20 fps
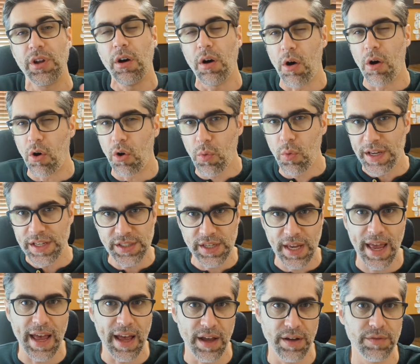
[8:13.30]
always
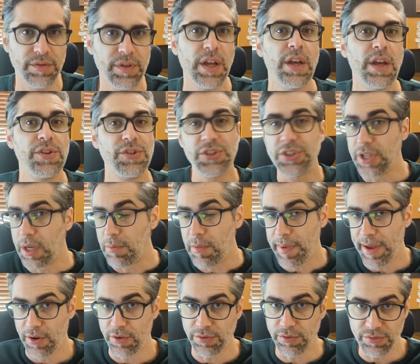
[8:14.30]
have some
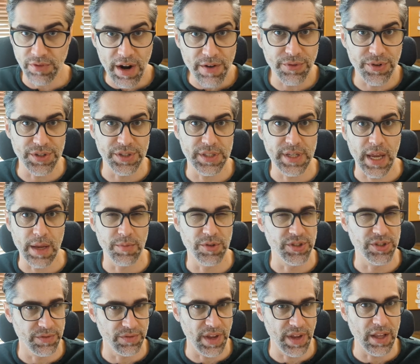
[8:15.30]
amount of reference
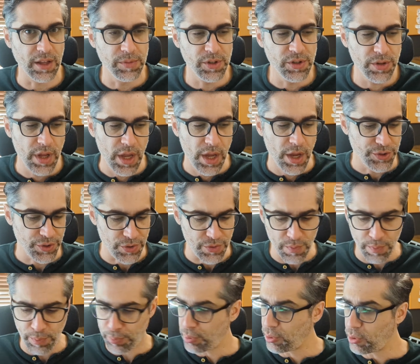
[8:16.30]
tables available to
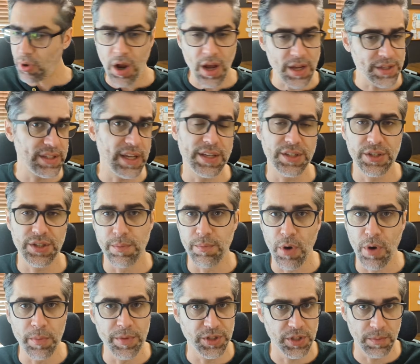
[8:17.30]
process the
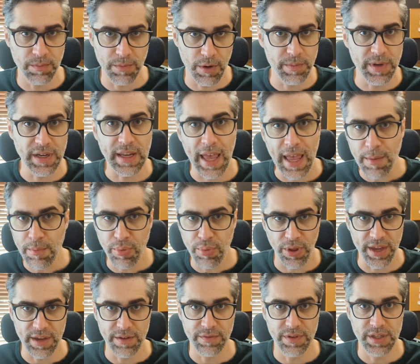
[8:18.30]
moment-to-moment
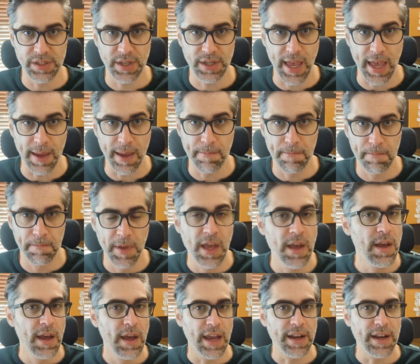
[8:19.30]
gameplay of this game. And